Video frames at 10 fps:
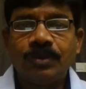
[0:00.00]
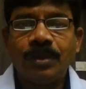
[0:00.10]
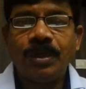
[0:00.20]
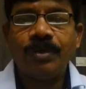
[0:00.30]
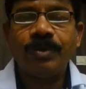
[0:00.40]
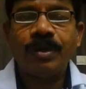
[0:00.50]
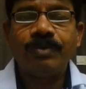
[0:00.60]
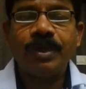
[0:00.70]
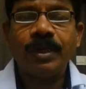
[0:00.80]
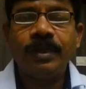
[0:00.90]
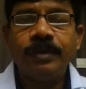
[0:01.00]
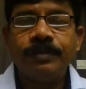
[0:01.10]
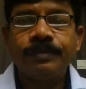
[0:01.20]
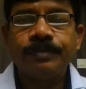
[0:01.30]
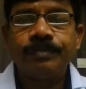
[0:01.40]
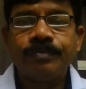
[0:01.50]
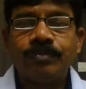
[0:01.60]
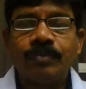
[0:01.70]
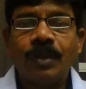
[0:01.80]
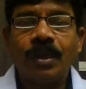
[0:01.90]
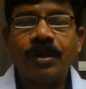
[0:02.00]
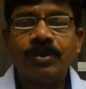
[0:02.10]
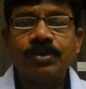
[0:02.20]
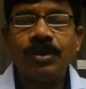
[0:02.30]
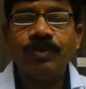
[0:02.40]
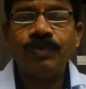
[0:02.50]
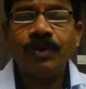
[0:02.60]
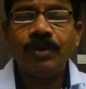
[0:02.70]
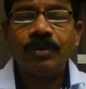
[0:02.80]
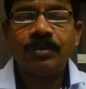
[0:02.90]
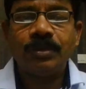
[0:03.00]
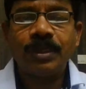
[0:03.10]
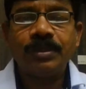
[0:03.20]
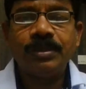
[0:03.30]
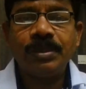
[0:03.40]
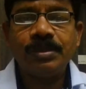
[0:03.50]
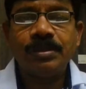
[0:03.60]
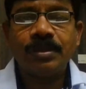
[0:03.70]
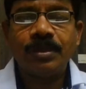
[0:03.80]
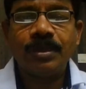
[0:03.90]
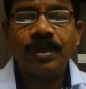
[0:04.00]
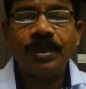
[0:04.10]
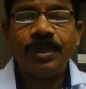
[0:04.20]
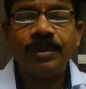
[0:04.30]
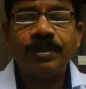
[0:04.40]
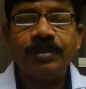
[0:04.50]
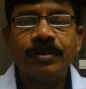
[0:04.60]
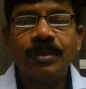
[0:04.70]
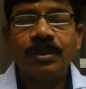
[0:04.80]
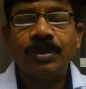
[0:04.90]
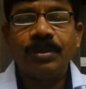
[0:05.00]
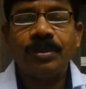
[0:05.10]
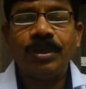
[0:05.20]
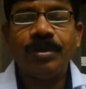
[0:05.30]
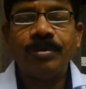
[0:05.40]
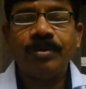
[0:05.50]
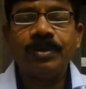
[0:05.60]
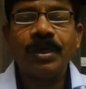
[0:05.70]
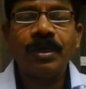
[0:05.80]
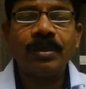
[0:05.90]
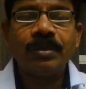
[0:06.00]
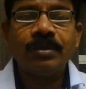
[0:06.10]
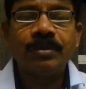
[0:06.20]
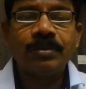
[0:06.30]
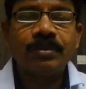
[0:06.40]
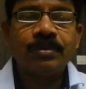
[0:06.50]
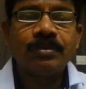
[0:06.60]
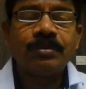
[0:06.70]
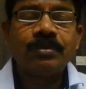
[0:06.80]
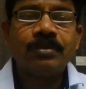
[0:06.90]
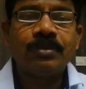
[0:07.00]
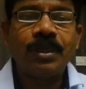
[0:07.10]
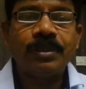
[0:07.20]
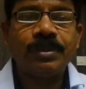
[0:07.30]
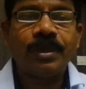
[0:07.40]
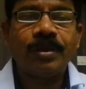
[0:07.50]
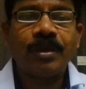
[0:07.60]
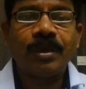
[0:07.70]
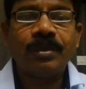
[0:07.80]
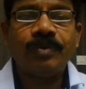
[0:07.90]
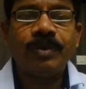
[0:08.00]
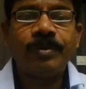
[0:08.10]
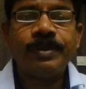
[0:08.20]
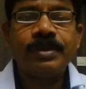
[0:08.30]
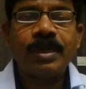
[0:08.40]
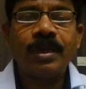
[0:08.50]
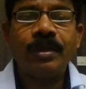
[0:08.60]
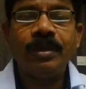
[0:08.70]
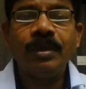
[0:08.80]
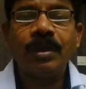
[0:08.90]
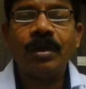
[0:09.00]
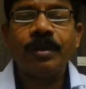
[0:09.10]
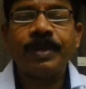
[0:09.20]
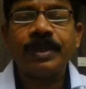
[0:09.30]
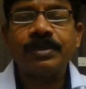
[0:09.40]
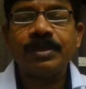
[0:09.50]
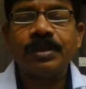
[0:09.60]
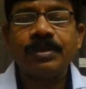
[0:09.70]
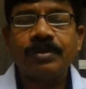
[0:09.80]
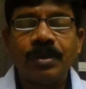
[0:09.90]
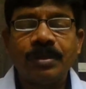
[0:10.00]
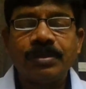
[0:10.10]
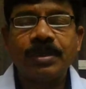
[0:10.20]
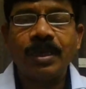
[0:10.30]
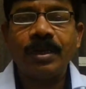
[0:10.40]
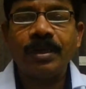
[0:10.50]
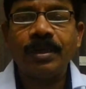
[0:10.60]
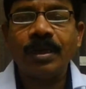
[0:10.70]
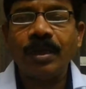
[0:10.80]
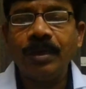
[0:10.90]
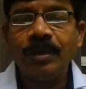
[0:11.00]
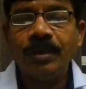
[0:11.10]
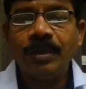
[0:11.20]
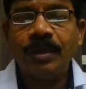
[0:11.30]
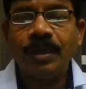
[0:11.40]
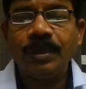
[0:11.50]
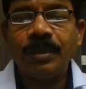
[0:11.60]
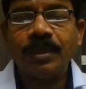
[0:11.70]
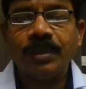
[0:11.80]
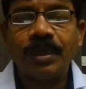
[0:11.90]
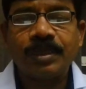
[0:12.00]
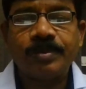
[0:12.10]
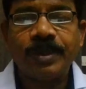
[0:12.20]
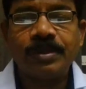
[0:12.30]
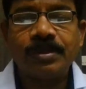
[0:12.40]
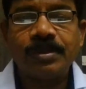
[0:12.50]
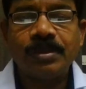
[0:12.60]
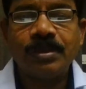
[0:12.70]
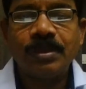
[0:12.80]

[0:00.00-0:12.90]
Gateway of Tally, accounts info, ledgers, create, name of the ledger, either will be salary or purchases, salary or any other expense.